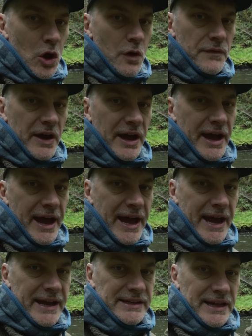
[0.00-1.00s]
over
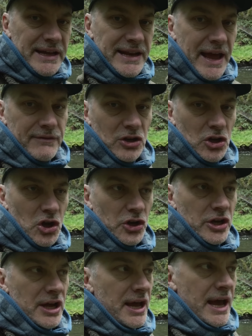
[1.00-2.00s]
and have a look,
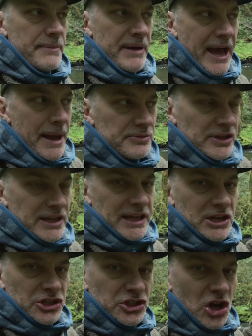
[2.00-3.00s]
and perhaps I can
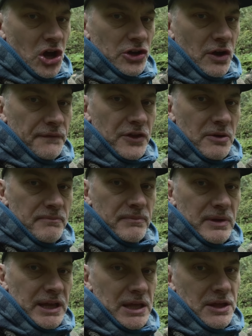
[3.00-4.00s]
get a shot of them
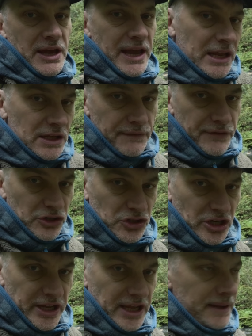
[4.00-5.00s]
either
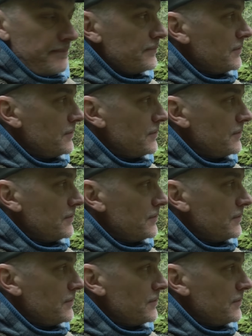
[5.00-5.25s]
individually